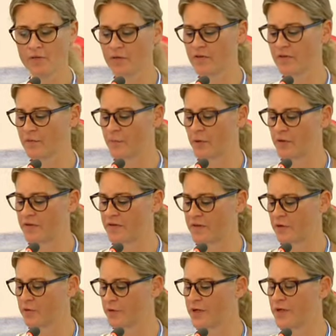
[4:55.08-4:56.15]
For instance,
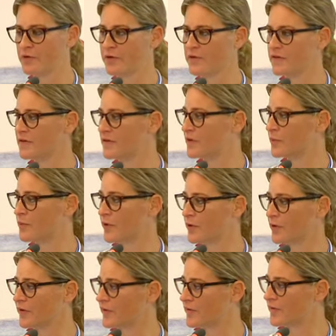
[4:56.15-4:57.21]
policy coherence is an
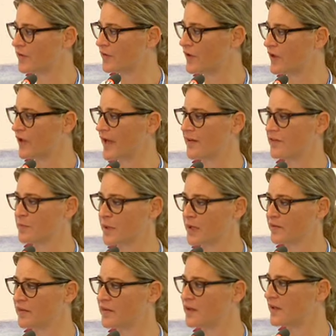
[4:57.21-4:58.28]
important
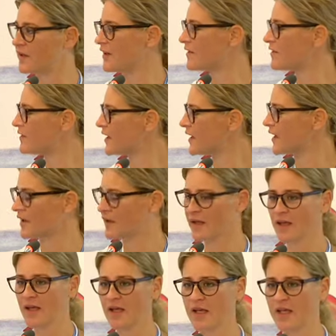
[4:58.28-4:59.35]
aspect in here. Yesterday,
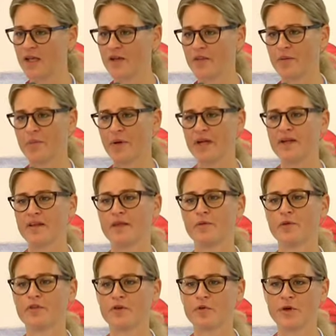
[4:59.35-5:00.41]
here in the panel, there
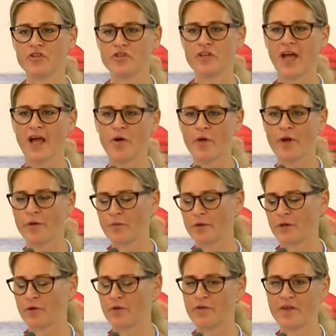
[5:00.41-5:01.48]
was a question, how can
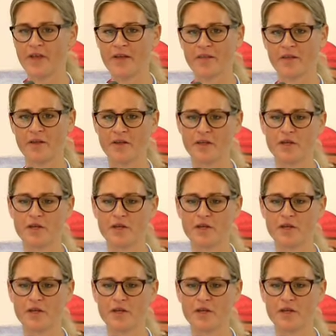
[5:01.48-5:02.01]
we reconcile the